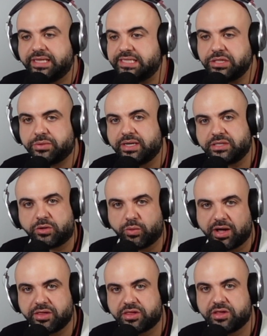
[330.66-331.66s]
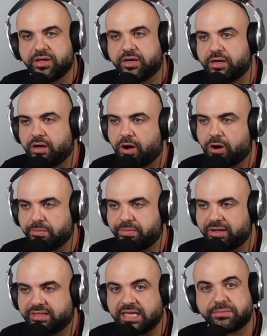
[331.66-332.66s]
listen to us or watch
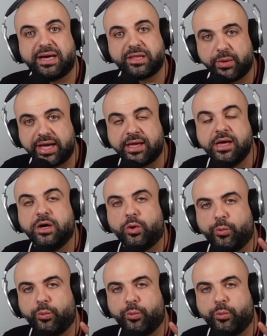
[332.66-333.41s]
our podcast, by the way,